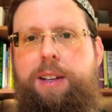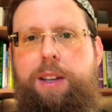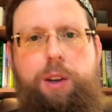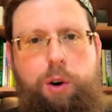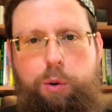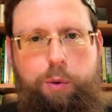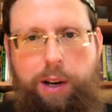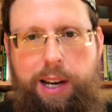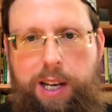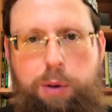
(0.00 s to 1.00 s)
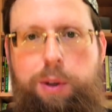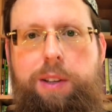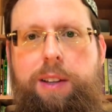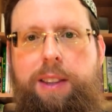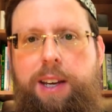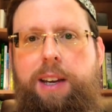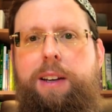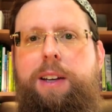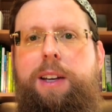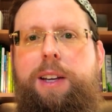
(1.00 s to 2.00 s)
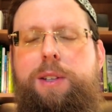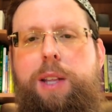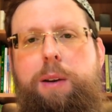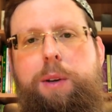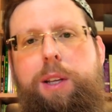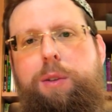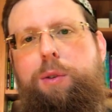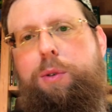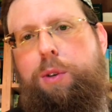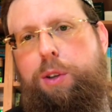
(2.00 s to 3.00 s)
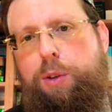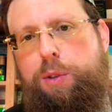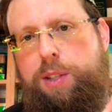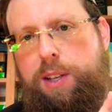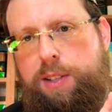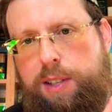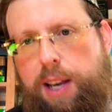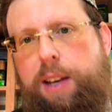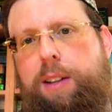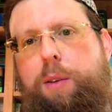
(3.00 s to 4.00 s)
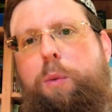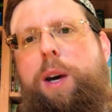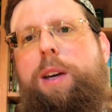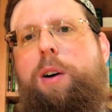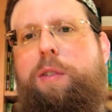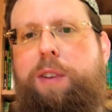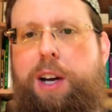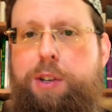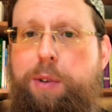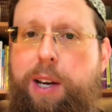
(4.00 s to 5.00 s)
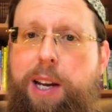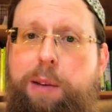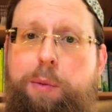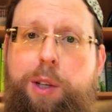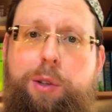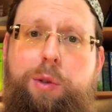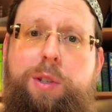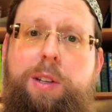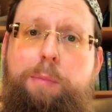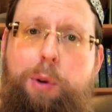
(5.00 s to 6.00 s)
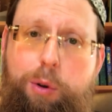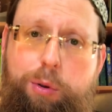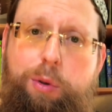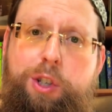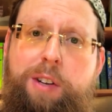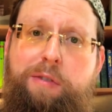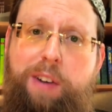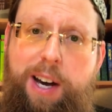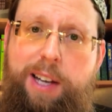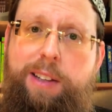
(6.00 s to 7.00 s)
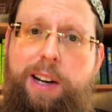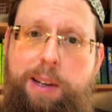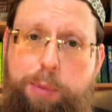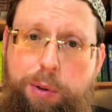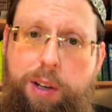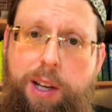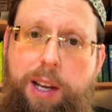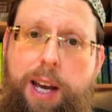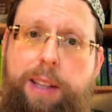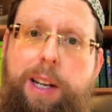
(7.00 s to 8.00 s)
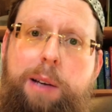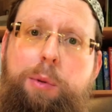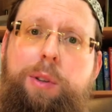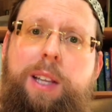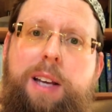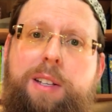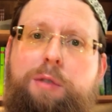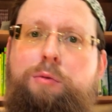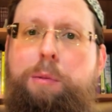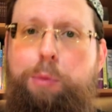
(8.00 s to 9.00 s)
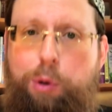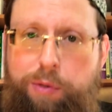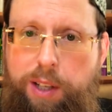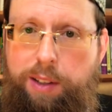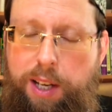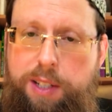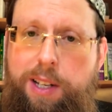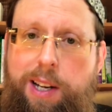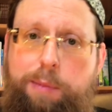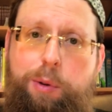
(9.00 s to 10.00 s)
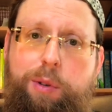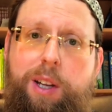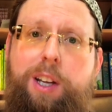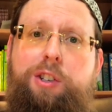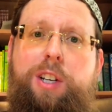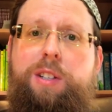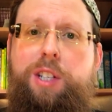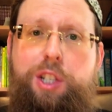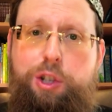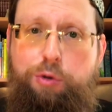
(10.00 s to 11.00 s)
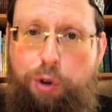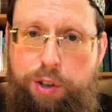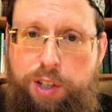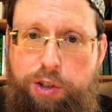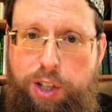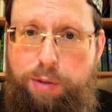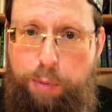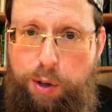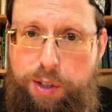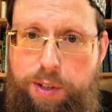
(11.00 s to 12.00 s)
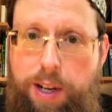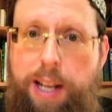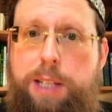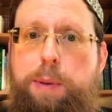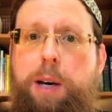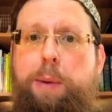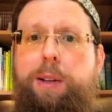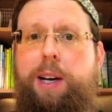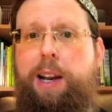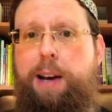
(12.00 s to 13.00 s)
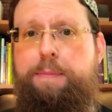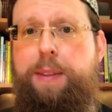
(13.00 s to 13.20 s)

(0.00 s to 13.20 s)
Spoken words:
No liquid there, so then we need to use the second way of kashering keilim. We need to use the blowtorch, the fire, the libun, and the libun doesn't remove the taste. The libun just destroys it, just burns it. Let's speak about agala.